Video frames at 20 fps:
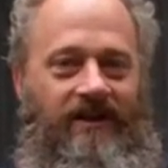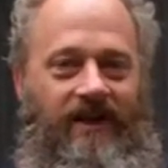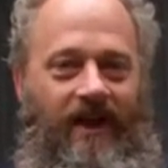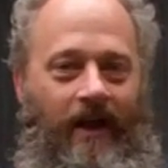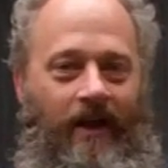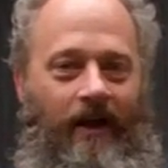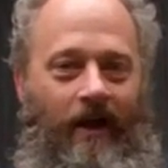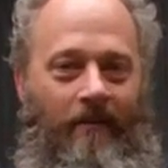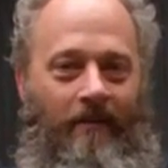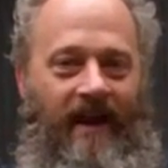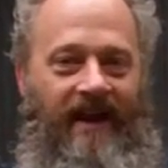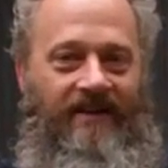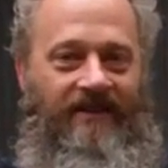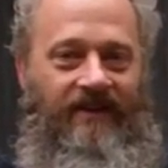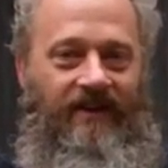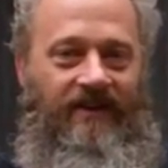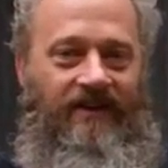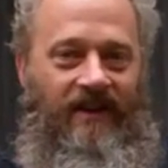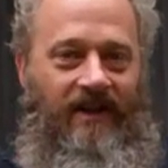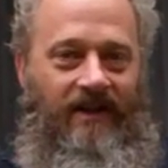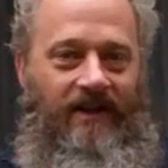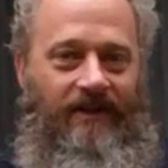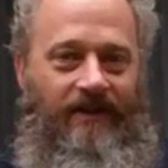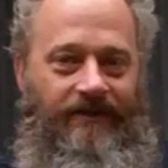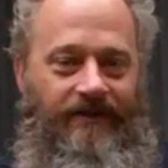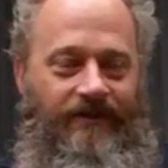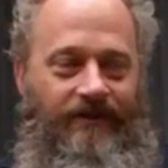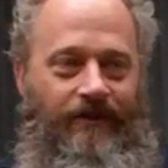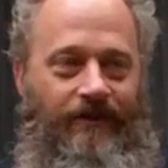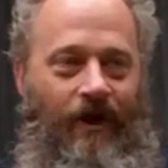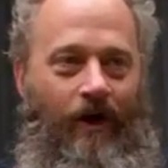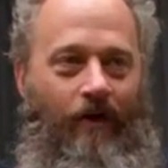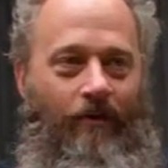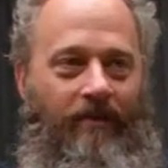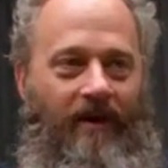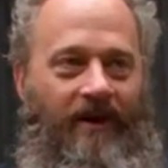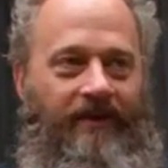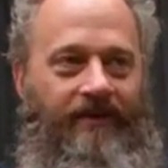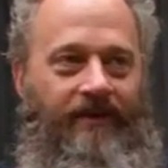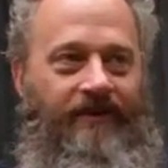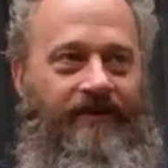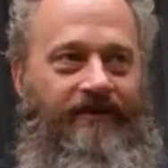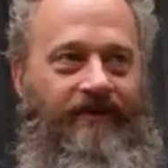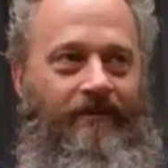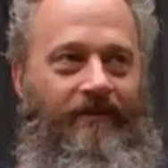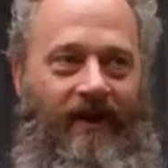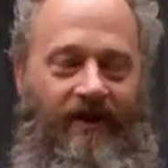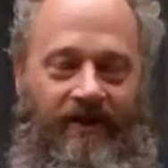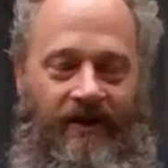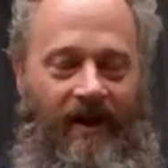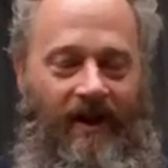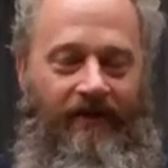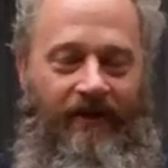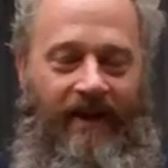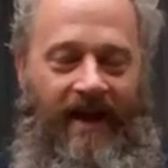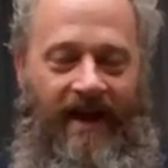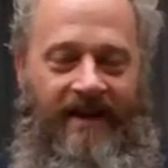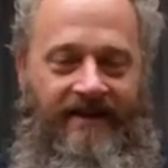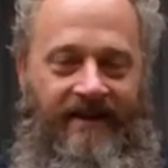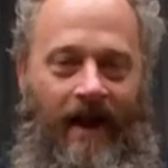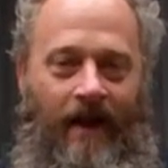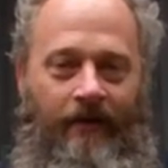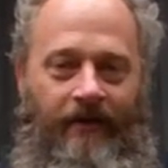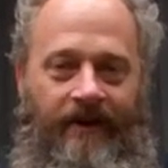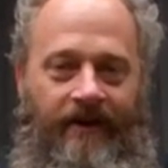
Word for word: get amazing deals you know but there's a million other guys out